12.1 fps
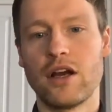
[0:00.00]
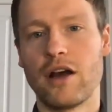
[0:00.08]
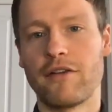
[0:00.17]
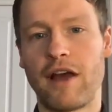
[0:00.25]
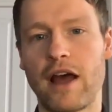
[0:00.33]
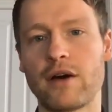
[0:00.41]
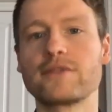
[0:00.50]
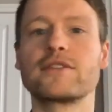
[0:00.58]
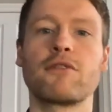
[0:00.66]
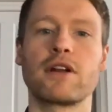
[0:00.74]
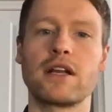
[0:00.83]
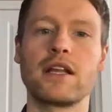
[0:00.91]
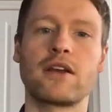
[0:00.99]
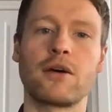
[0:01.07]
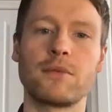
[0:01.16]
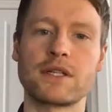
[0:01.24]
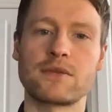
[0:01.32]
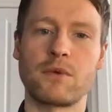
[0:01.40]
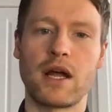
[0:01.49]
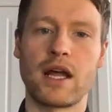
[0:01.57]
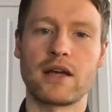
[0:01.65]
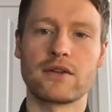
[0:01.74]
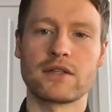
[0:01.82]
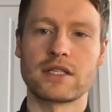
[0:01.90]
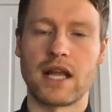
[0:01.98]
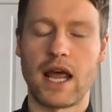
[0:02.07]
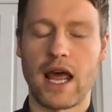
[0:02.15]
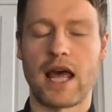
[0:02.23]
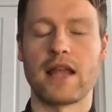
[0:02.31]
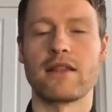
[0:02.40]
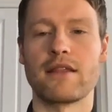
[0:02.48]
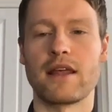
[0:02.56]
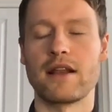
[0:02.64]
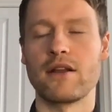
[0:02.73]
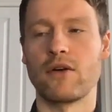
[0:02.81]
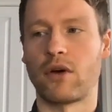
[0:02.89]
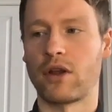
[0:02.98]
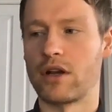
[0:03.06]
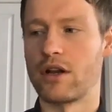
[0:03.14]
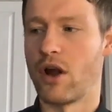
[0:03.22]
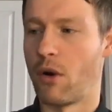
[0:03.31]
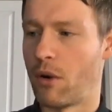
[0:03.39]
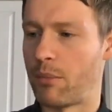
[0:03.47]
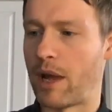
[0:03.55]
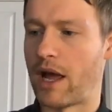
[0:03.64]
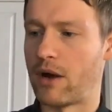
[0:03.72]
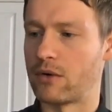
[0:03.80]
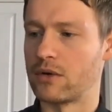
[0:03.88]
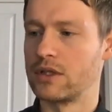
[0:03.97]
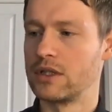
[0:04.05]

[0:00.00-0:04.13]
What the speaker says: of how to run an e-commerce warehouse, and they're not going to know about